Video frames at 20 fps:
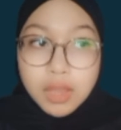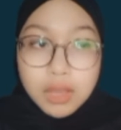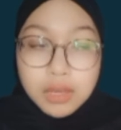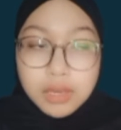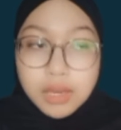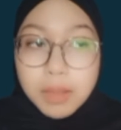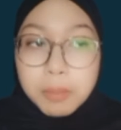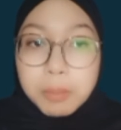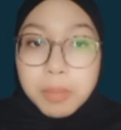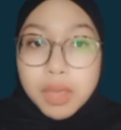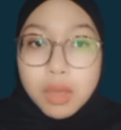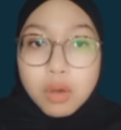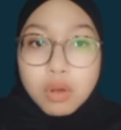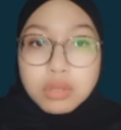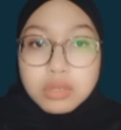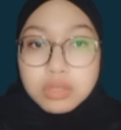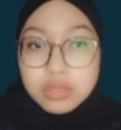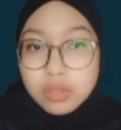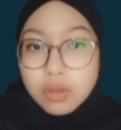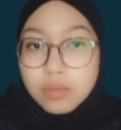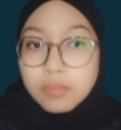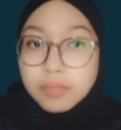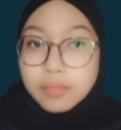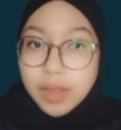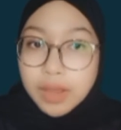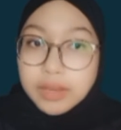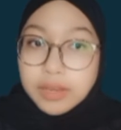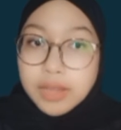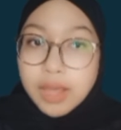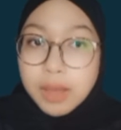They may also
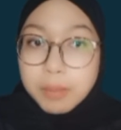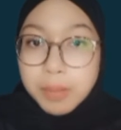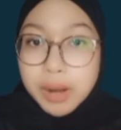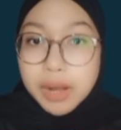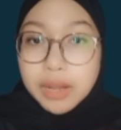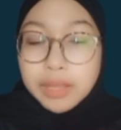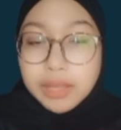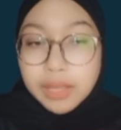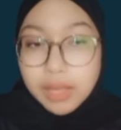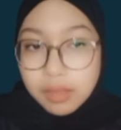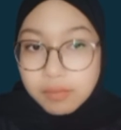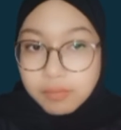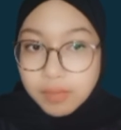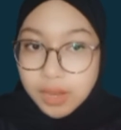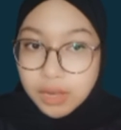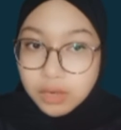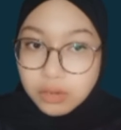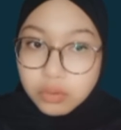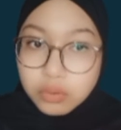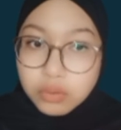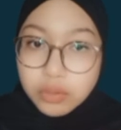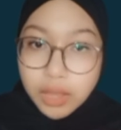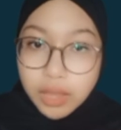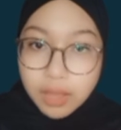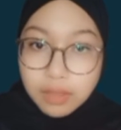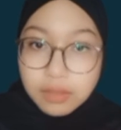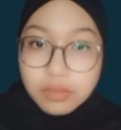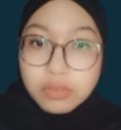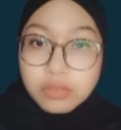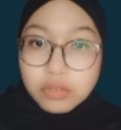find their market value
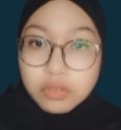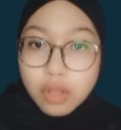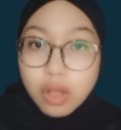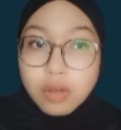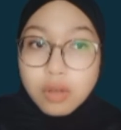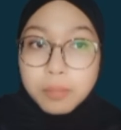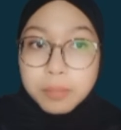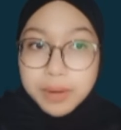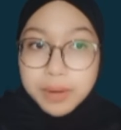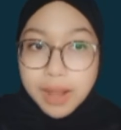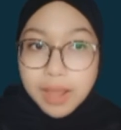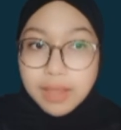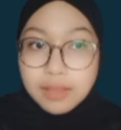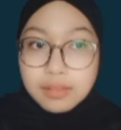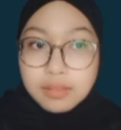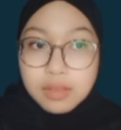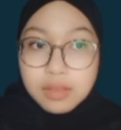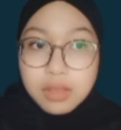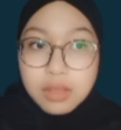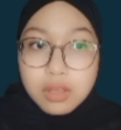and stock price